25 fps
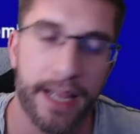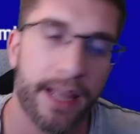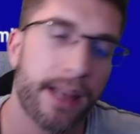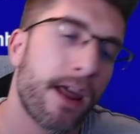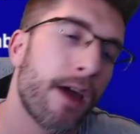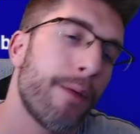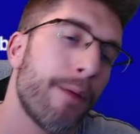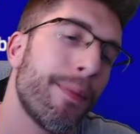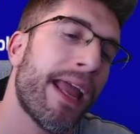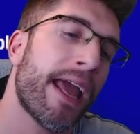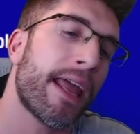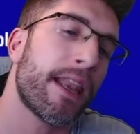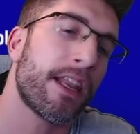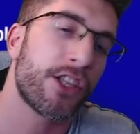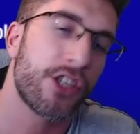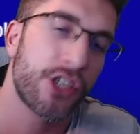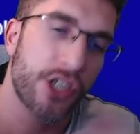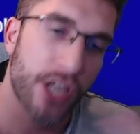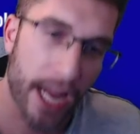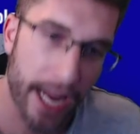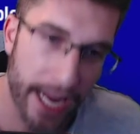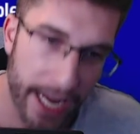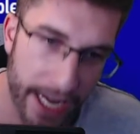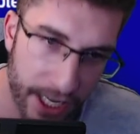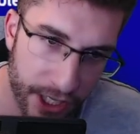Konami had a
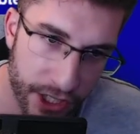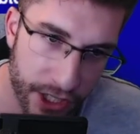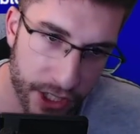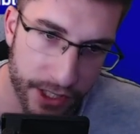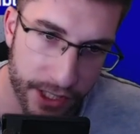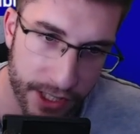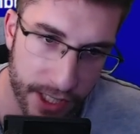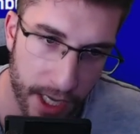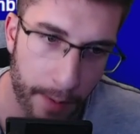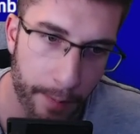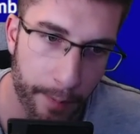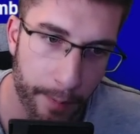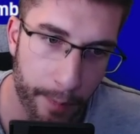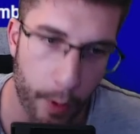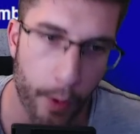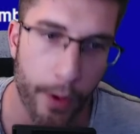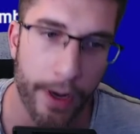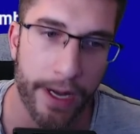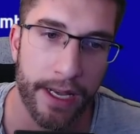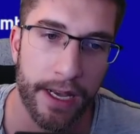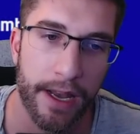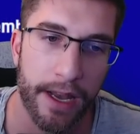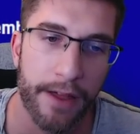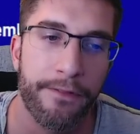change at some point